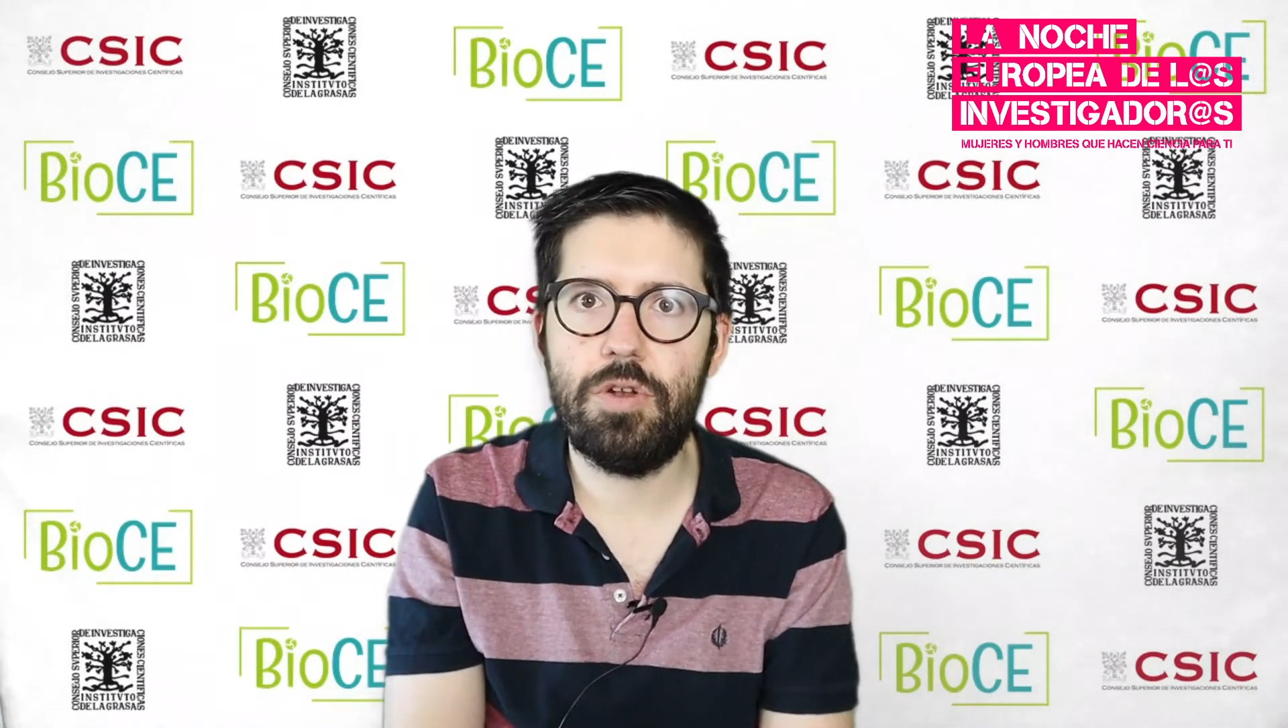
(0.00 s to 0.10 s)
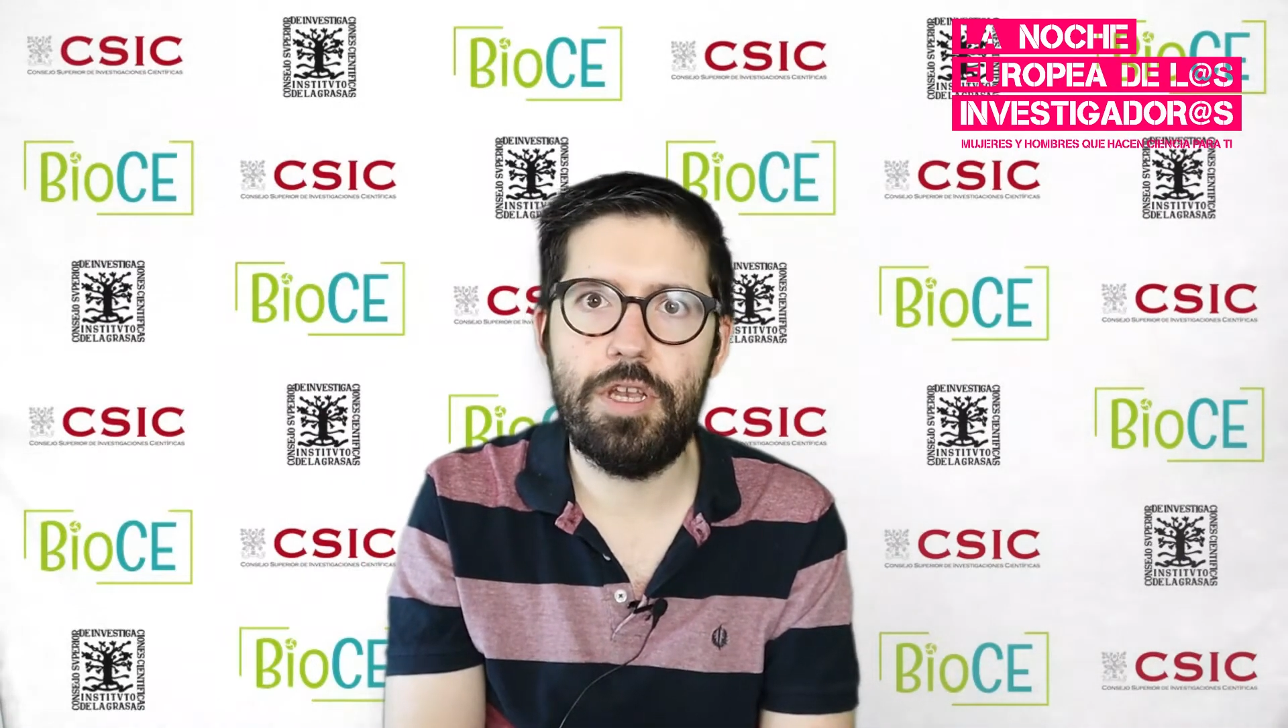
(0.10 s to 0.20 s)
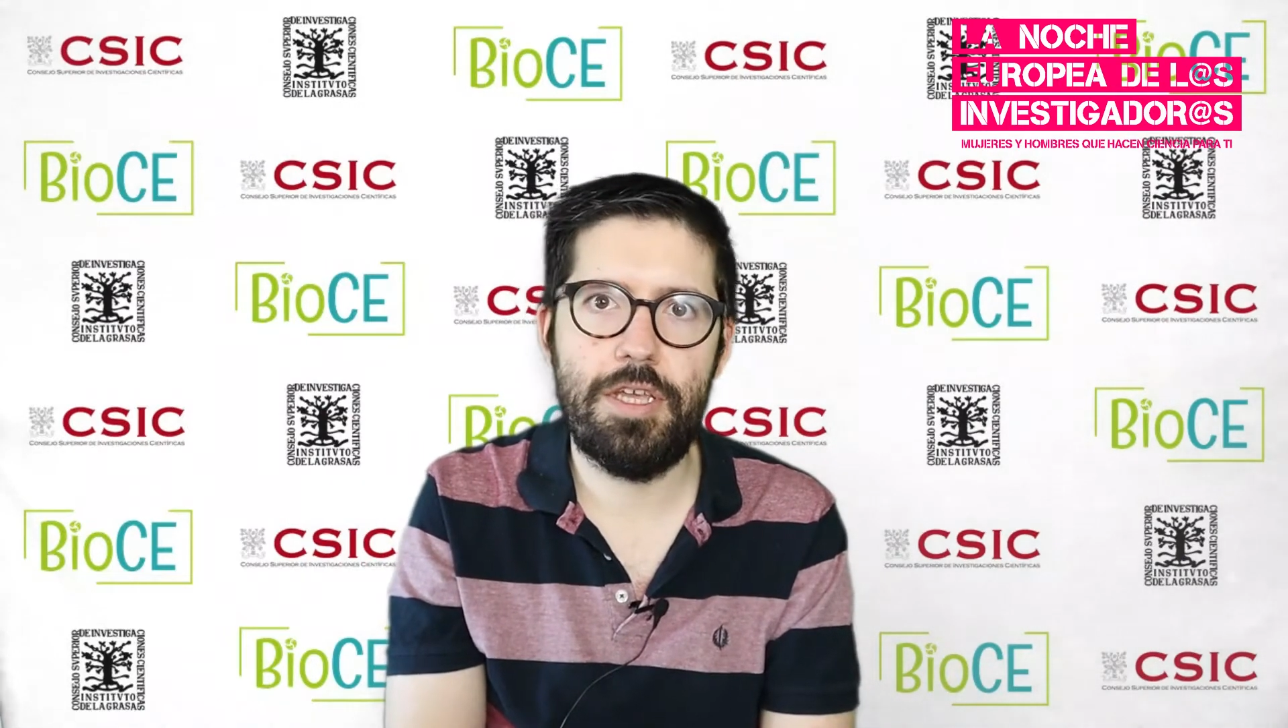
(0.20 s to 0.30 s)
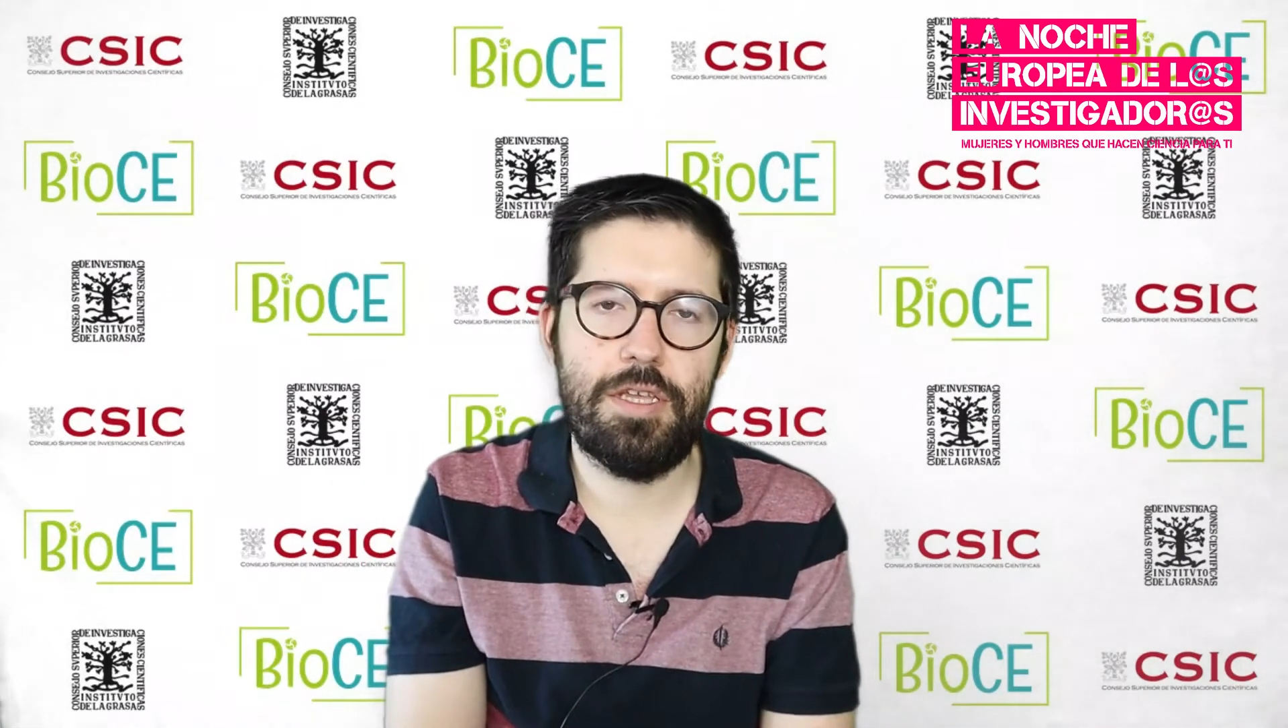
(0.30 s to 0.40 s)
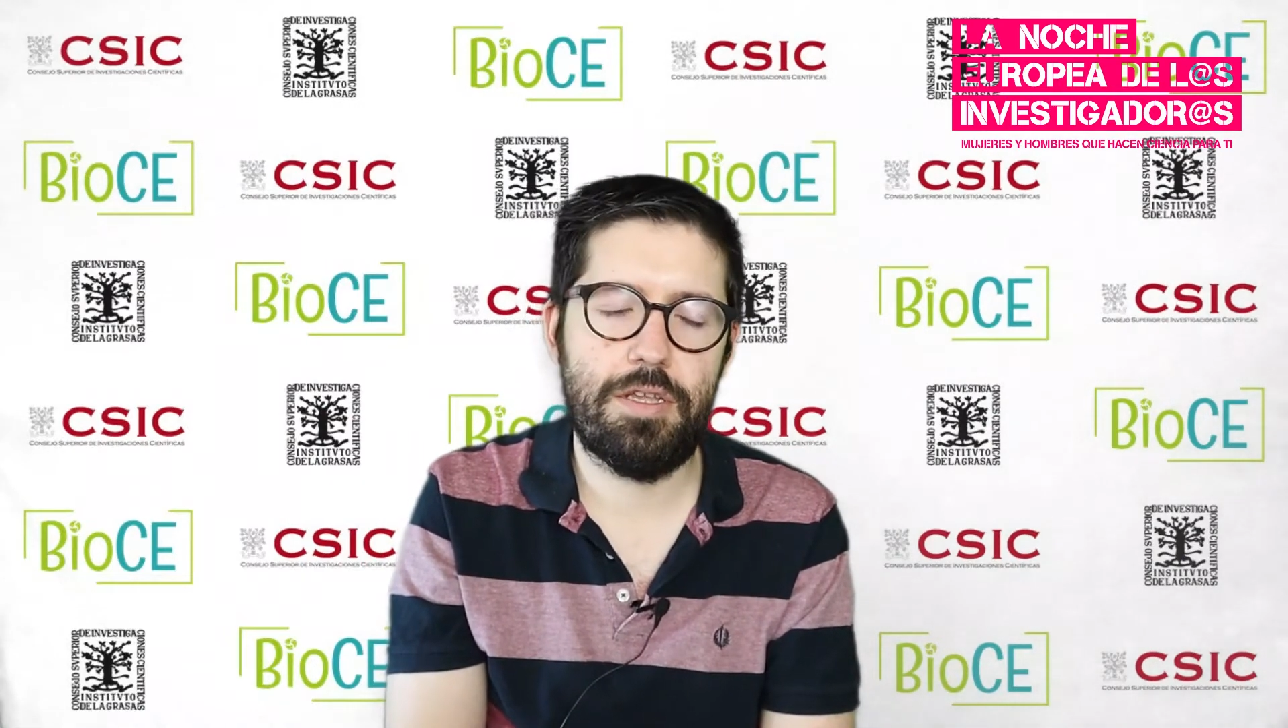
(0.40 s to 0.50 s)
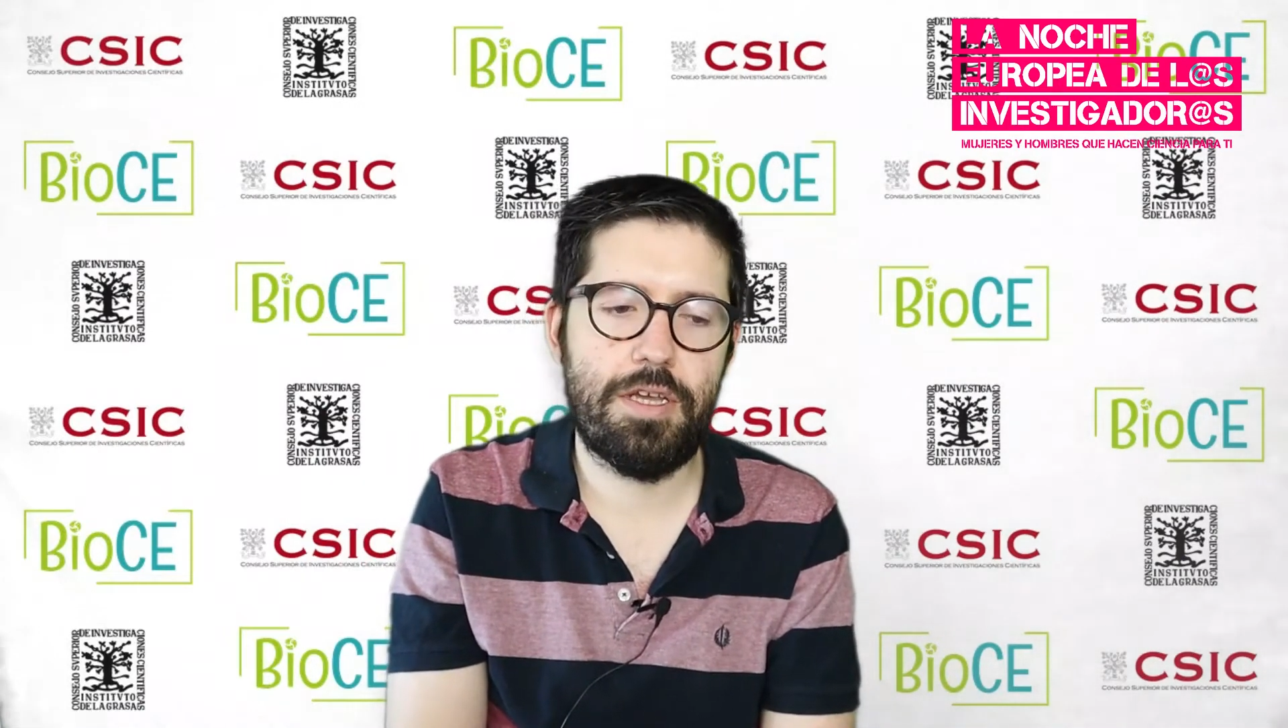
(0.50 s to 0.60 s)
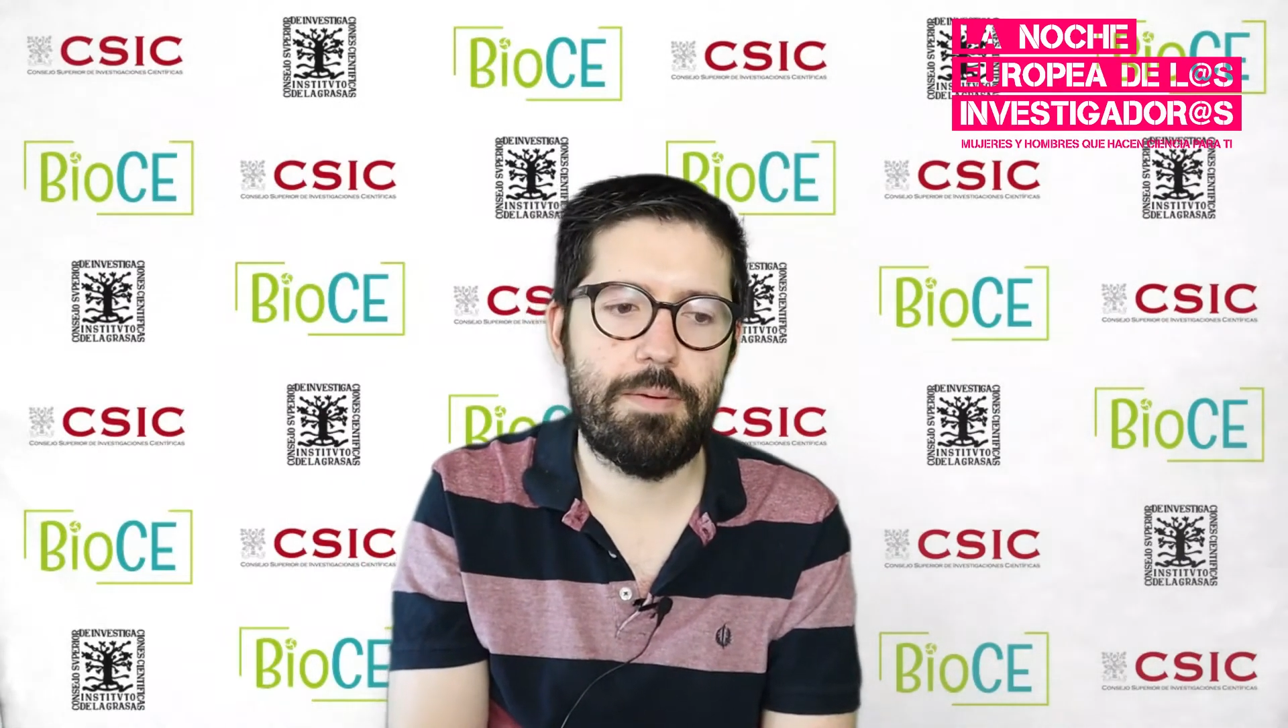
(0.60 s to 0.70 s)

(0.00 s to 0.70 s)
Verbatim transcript: only